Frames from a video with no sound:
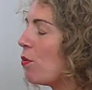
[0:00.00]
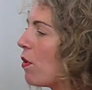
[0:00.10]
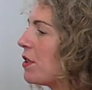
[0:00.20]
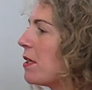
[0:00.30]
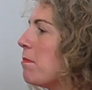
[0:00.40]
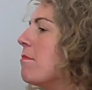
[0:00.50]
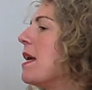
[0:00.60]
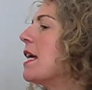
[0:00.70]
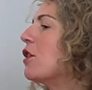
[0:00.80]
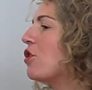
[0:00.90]
you want to
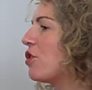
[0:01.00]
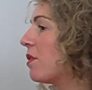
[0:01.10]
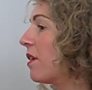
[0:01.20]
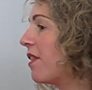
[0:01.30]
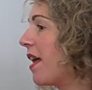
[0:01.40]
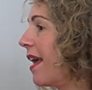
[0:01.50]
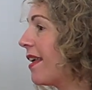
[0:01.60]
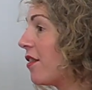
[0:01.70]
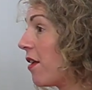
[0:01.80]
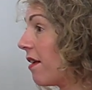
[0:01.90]
make sure
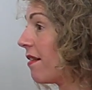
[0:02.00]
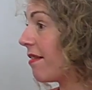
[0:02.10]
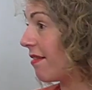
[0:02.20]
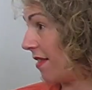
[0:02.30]
that the